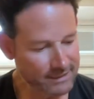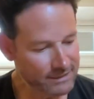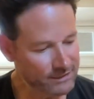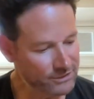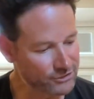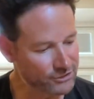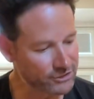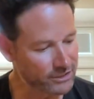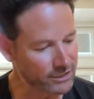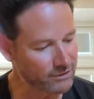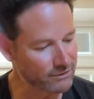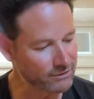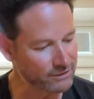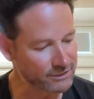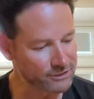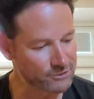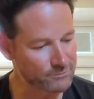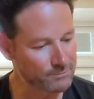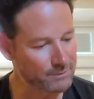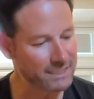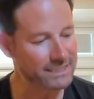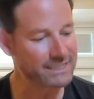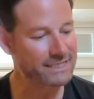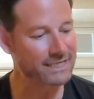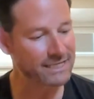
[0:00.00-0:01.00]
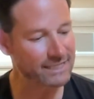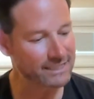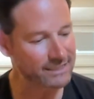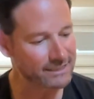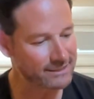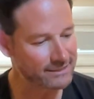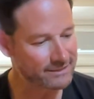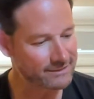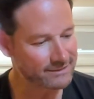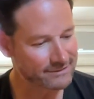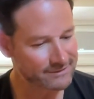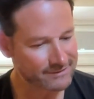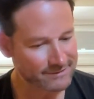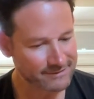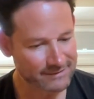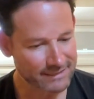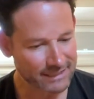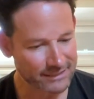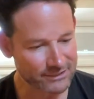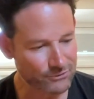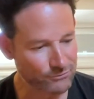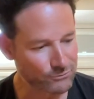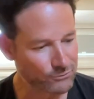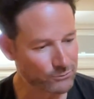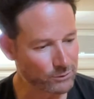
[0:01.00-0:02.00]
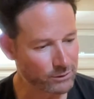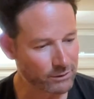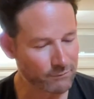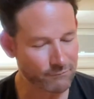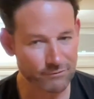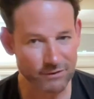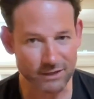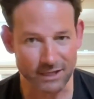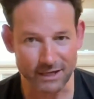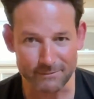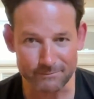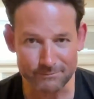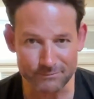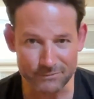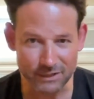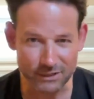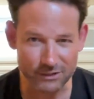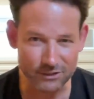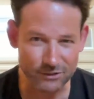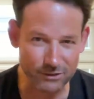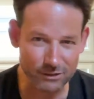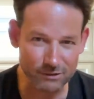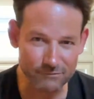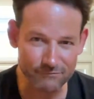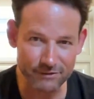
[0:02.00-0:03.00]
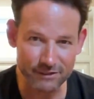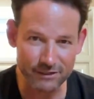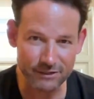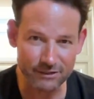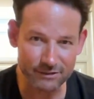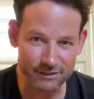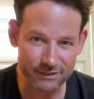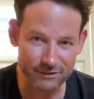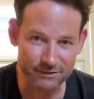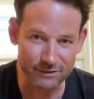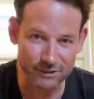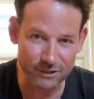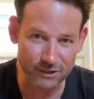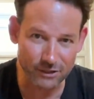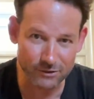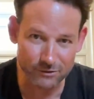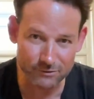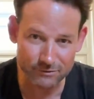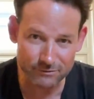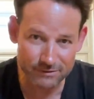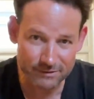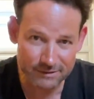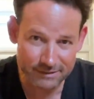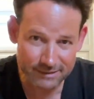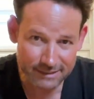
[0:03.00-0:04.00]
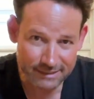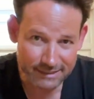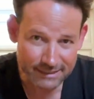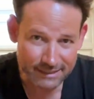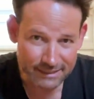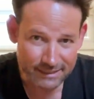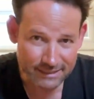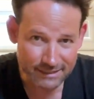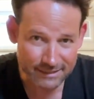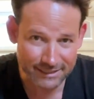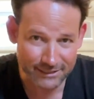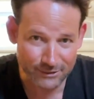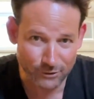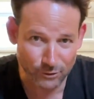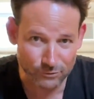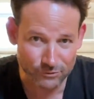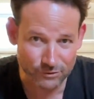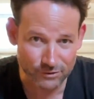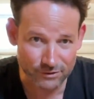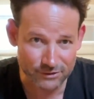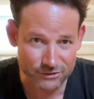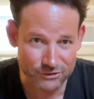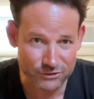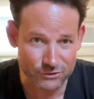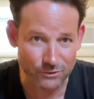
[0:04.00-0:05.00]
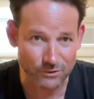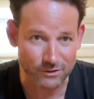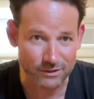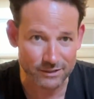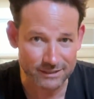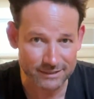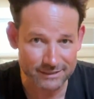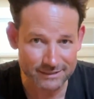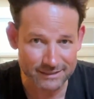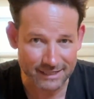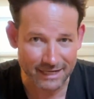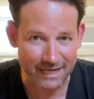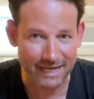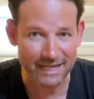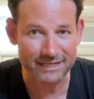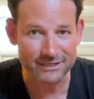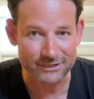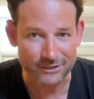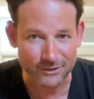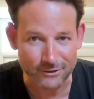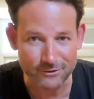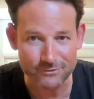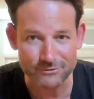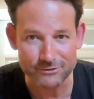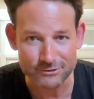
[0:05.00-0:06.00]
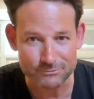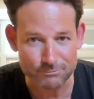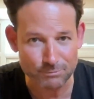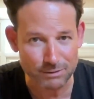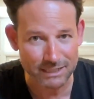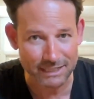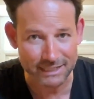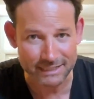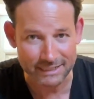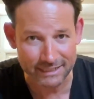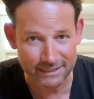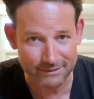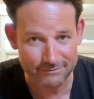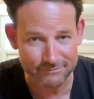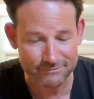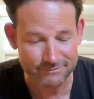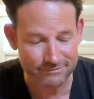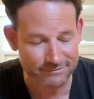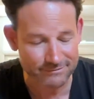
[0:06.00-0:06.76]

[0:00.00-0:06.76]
Generally speaking, as a rule of thumb, the curvier you go, the older the sword. I know there's plenty of